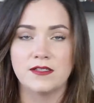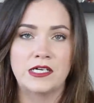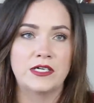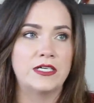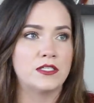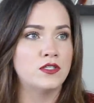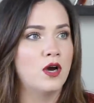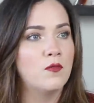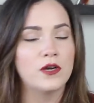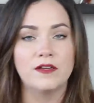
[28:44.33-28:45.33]
There is
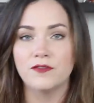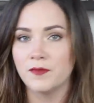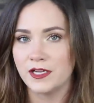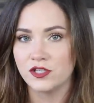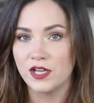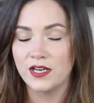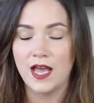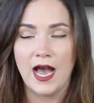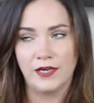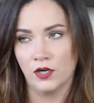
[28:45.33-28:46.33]
no more information
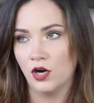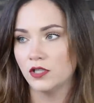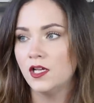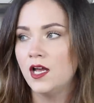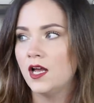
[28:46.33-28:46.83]
at all.